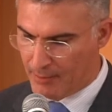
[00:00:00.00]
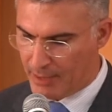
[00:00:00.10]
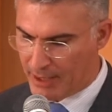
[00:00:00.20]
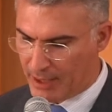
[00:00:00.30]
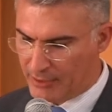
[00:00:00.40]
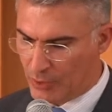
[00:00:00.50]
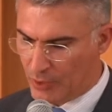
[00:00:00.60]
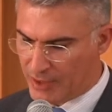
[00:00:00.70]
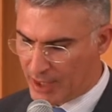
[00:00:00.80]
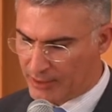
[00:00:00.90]
My country
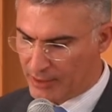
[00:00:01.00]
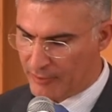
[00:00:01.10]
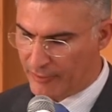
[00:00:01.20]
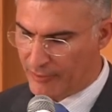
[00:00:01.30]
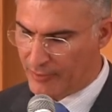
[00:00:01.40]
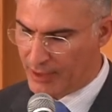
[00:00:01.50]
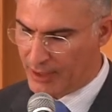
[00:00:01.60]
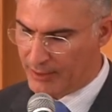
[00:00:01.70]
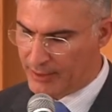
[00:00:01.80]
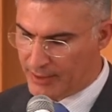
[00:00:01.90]
was active
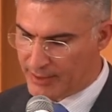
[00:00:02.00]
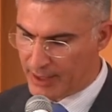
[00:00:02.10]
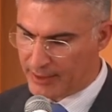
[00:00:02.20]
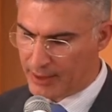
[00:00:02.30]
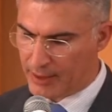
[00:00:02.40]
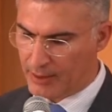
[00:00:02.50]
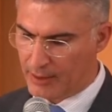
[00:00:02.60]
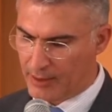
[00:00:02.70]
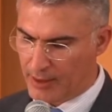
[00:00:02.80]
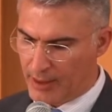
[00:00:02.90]
in this
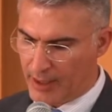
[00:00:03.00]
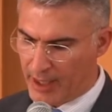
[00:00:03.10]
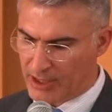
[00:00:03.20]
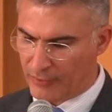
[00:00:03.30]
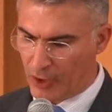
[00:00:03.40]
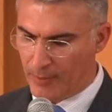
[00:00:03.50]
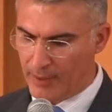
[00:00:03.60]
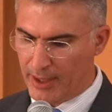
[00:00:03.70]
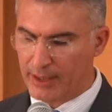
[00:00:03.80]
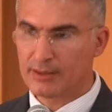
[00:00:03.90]
setting as
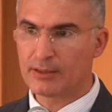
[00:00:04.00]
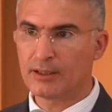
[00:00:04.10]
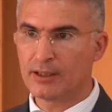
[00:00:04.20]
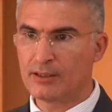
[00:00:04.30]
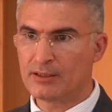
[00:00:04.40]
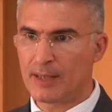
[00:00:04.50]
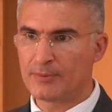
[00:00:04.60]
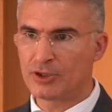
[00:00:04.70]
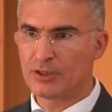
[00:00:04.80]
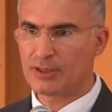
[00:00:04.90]
from its
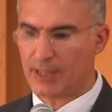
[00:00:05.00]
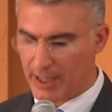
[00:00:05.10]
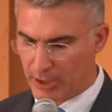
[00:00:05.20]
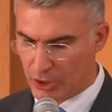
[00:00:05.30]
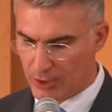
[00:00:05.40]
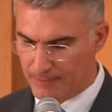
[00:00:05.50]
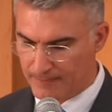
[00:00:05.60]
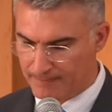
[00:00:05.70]
inception stage,